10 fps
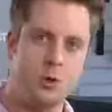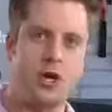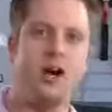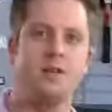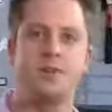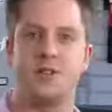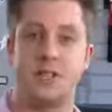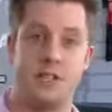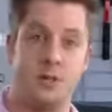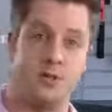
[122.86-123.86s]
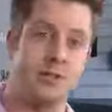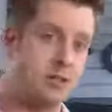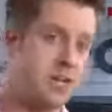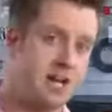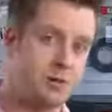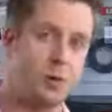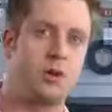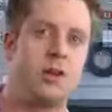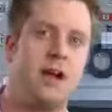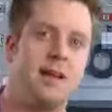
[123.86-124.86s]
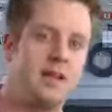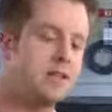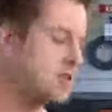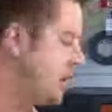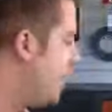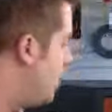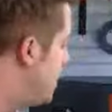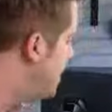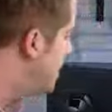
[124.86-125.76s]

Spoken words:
colors that they use in their dashboard lighting. So